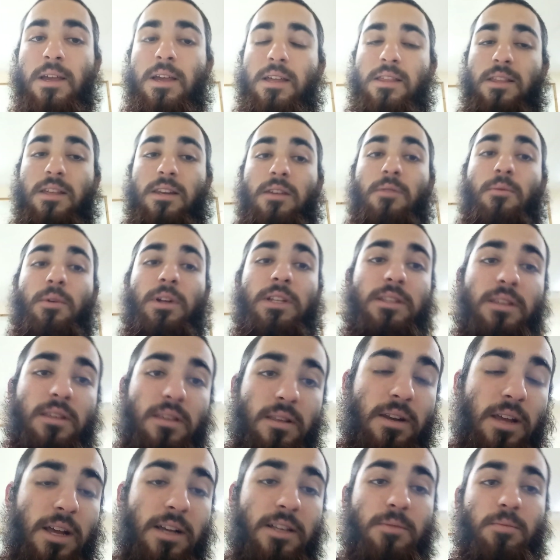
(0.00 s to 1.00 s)
Then he went to the
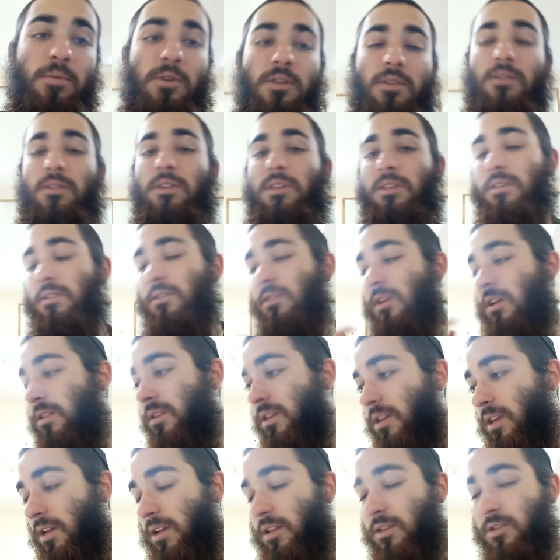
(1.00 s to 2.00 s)
next brother, this is not the
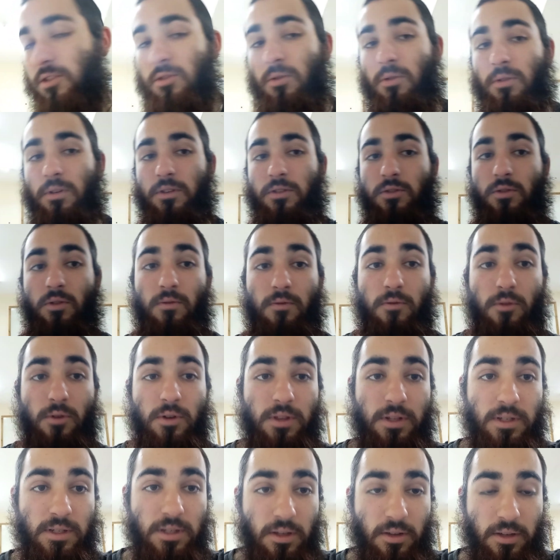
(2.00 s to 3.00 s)
king, and so on and so
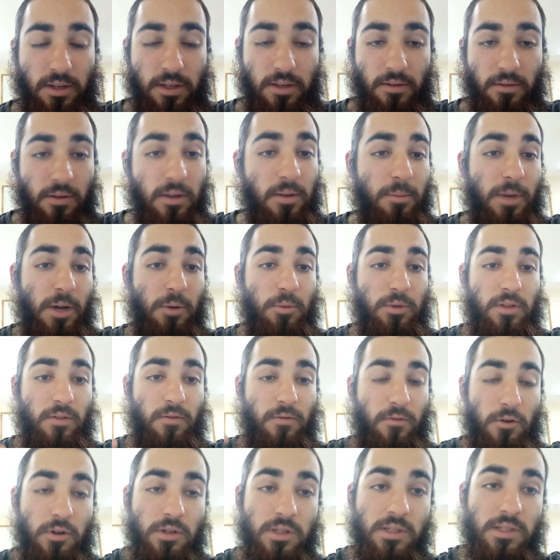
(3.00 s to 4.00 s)
forth, until he met with the
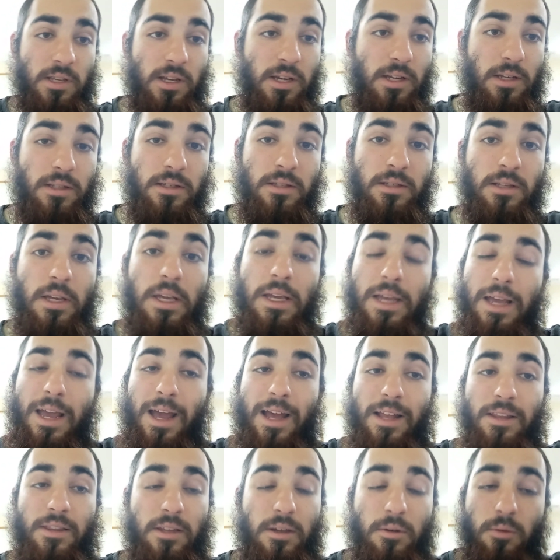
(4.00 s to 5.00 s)
first 6,
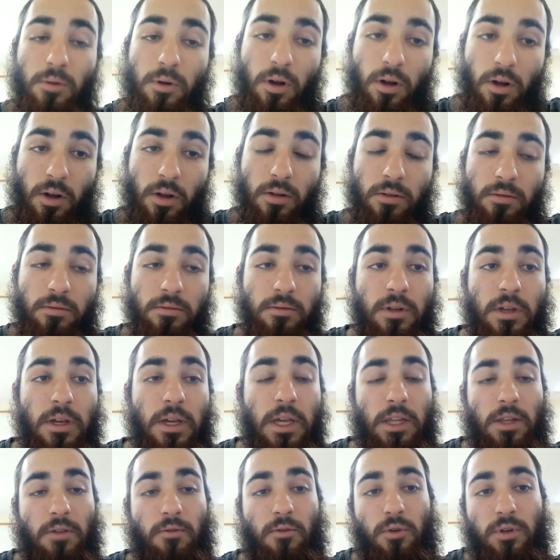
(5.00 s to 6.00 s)
and the
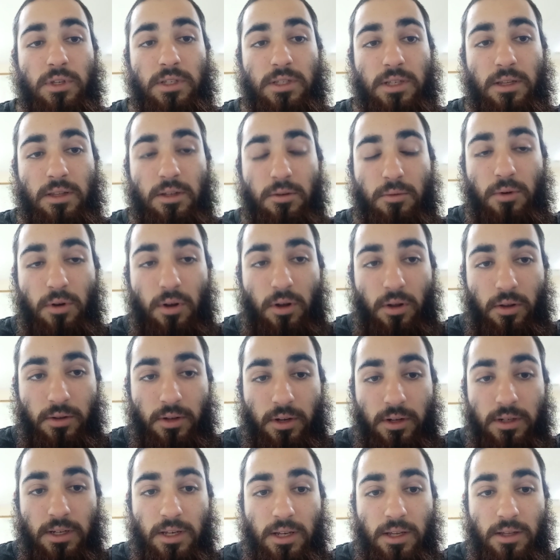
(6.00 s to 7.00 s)
voice said they were all
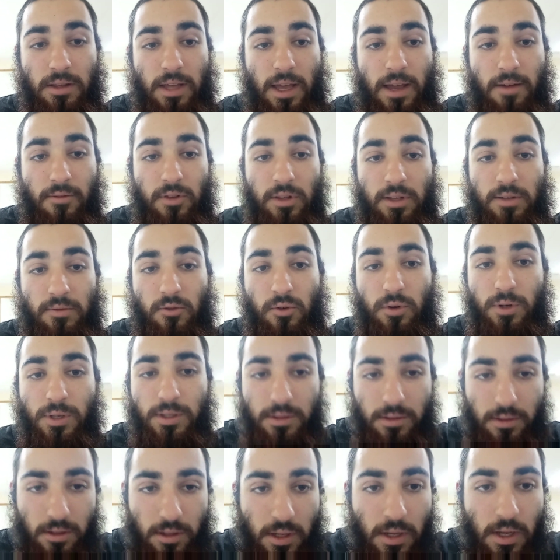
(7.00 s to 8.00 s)
not king, the heavenly
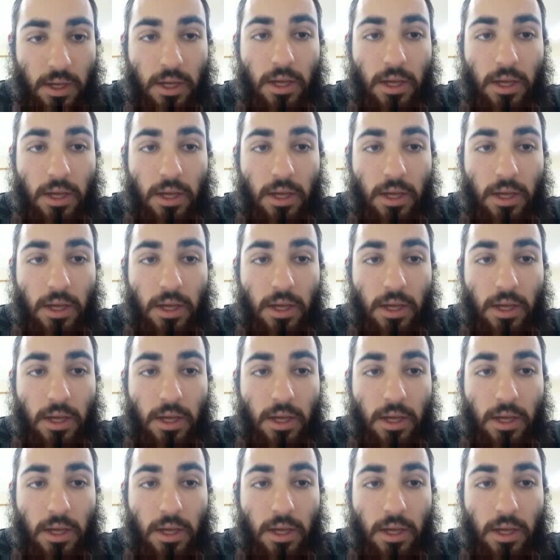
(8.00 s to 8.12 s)
voice.